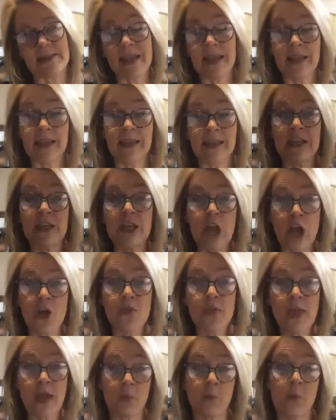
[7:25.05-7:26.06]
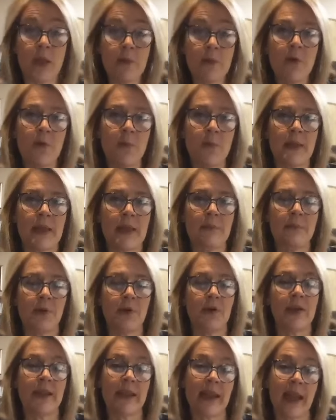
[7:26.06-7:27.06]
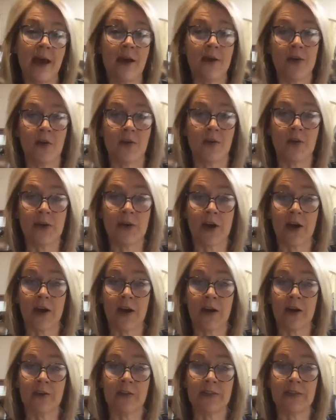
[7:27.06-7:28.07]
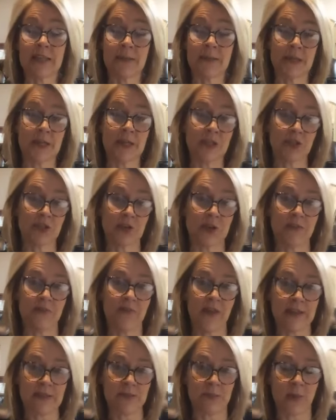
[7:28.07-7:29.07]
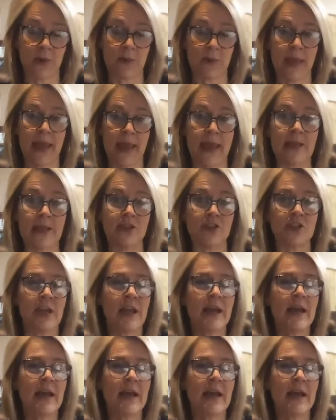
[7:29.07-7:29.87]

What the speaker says: And know that we will be putting out on our Team Extreme Facebook page,